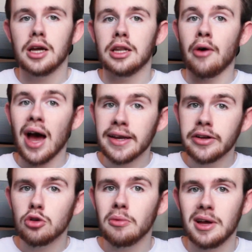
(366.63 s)
Now,
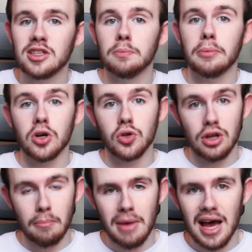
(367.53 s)
angular momentum per
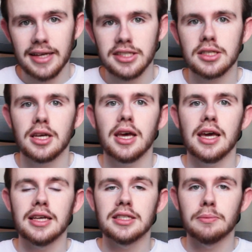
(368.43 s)
unit mass
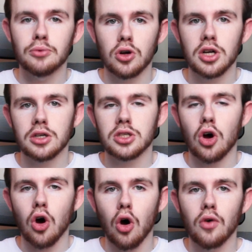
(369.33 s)
is the product
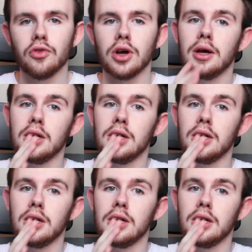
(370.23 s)
of